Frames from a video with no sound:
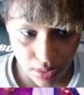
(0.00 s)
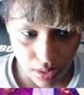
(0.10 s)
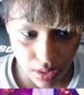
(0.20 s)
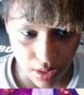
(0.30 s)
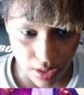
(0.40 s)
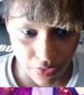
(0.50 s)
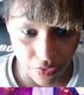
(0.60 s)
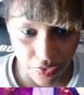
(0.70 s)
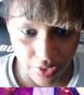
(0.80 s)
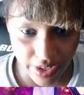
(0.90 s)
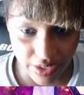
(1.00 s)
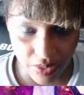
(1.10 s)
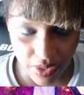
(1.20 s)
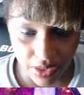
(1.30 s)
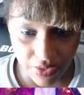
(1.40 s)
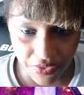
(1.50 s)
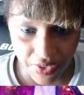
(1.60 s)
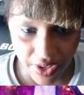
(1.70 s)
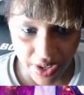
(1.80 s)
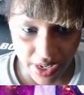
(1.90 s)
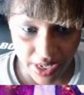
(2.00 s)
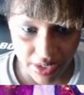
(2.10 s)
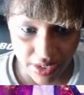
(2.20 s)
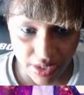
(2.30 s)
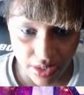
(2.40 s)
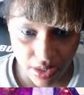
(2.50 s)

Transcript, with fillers: Oh fudge! What the fudge?